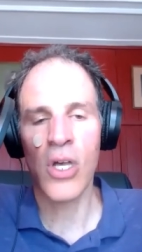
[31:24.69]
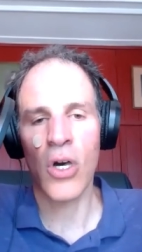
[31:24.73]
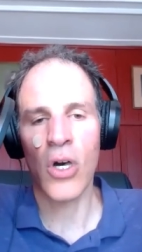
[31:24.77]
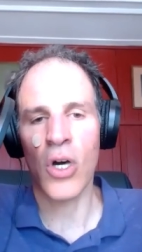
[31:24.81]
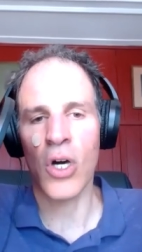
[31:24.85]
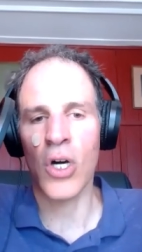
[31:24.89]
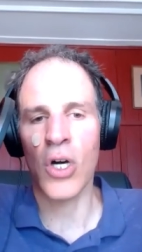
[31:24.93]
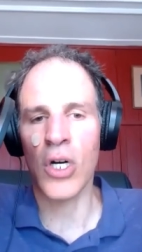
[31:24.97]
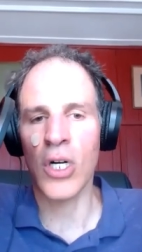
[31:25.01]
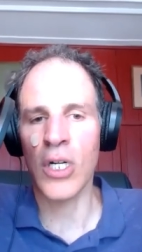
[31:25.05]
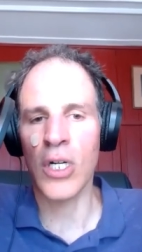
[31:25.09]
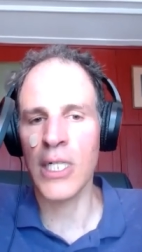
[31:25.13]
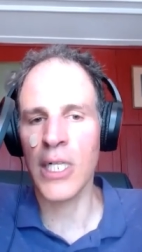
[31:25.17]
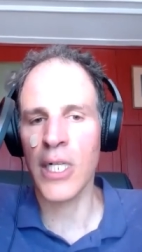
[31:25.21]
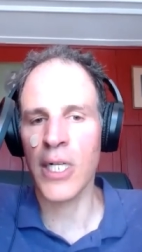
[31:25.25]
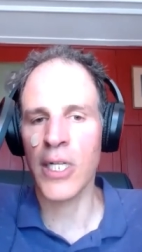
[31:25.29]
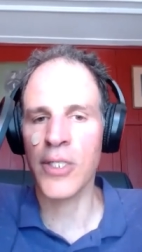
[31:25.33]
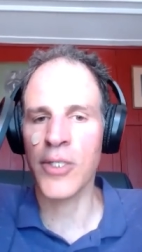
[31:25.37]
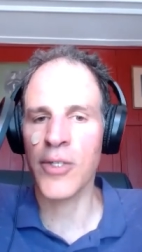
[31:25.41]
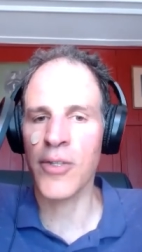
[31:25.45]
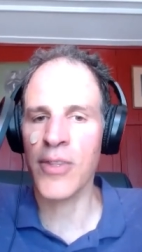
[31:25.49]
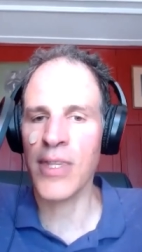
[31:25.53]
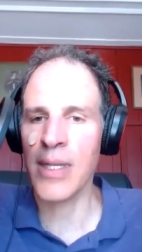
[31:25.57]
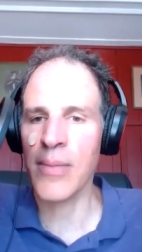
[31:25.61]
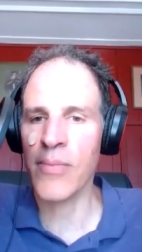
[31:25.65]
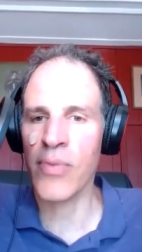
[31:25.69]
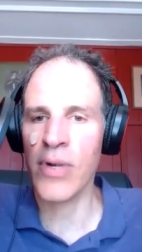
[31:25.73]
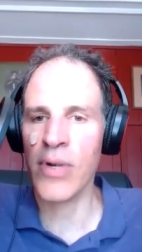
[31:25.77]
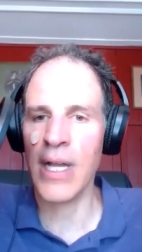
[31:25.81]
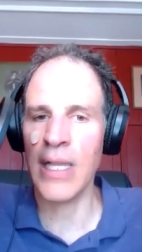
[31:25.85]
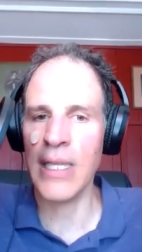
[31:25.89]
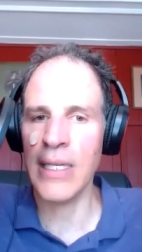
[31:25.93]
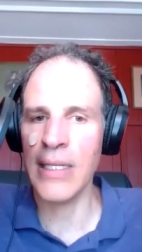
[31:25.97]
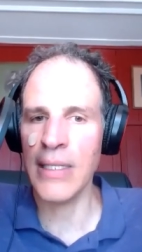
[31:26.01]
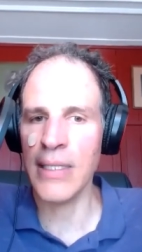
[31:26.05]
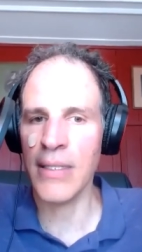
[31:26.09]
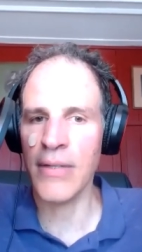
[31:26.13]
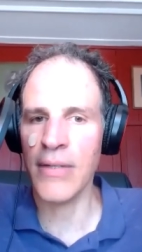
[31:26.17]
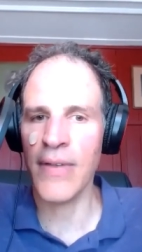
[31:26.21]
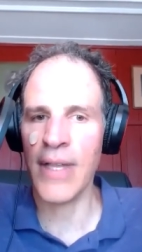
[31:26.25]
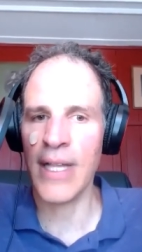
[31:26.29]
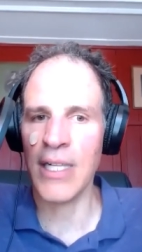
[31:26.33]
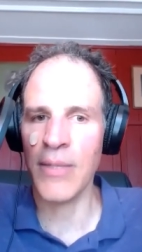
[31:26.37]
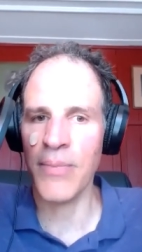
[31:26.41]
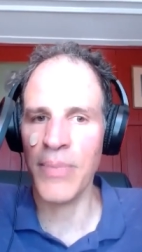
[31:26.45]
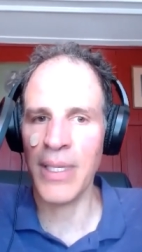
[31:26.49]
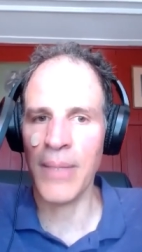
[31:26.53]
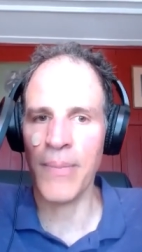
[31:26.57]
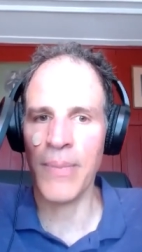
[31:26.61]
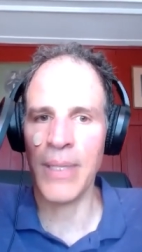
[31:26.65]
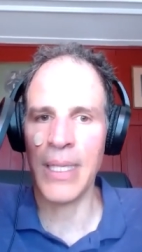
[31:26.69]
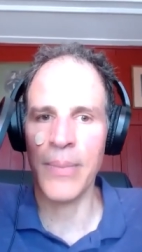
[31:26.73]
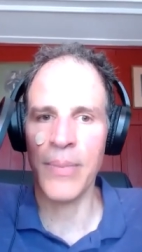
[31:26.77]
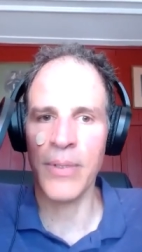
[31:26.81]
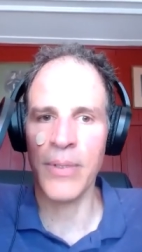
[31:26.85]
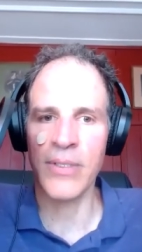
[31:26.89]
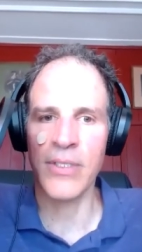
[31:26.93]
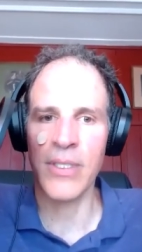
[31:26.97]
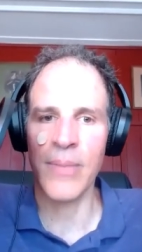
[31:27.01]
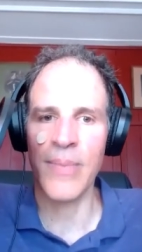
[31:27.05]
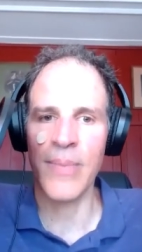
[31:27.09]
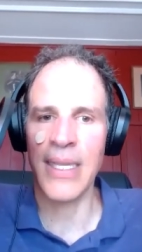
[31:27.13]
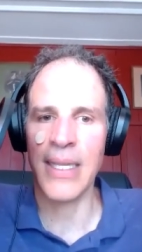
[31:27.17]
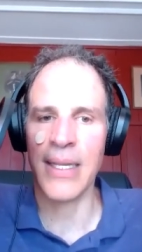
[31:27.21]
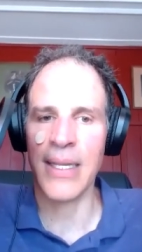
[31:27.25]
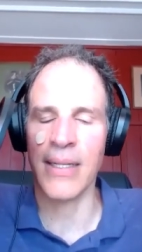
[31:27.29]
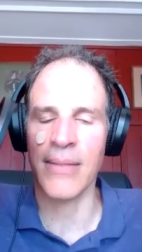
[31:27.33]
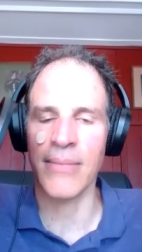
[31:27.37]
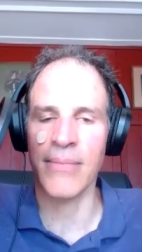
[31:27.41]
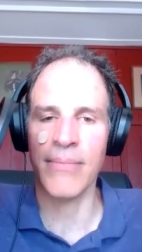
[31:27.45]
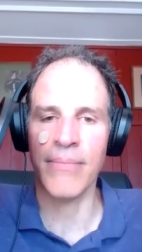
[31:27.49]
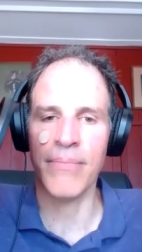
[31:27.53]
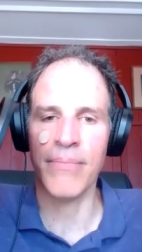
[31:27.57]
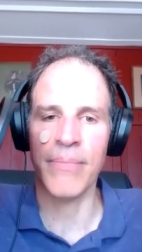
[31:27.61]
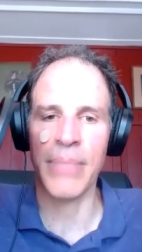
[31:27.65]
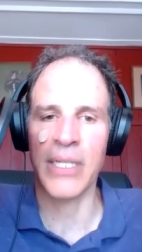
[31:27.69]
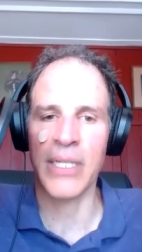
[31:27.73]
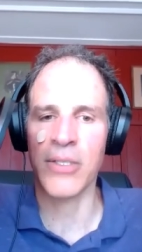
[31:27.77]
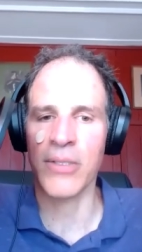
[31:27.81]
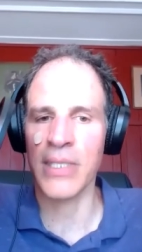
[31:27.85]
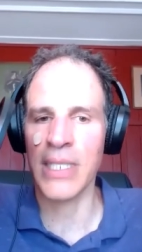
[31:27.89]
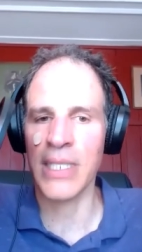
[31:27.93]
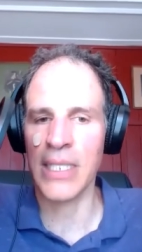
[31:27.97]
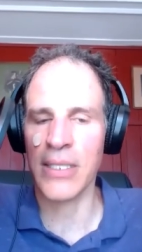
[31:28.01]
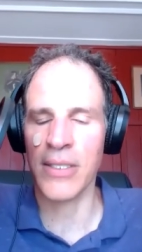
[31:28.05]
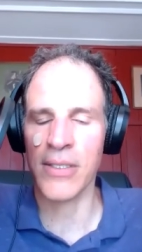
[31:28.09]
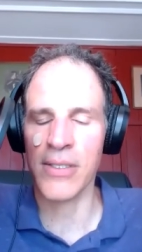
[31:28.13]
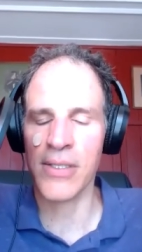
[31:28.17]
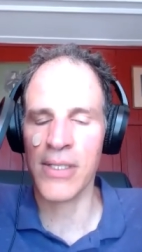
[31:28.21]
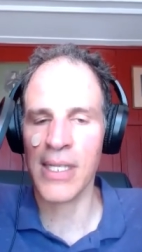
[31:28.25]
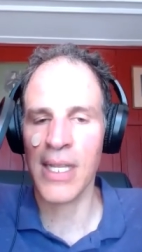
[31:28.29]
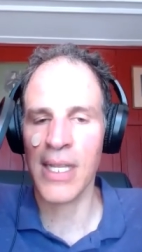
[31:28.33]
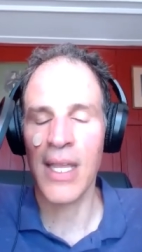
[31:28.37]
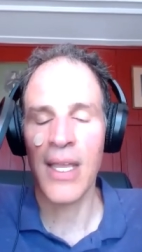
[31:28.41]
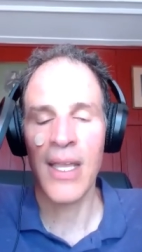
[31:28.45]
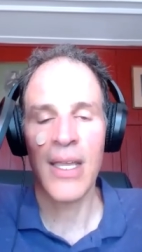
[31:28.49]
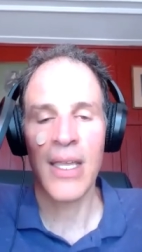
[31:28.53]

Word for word: all under the umbrella of helping people to become better leaders.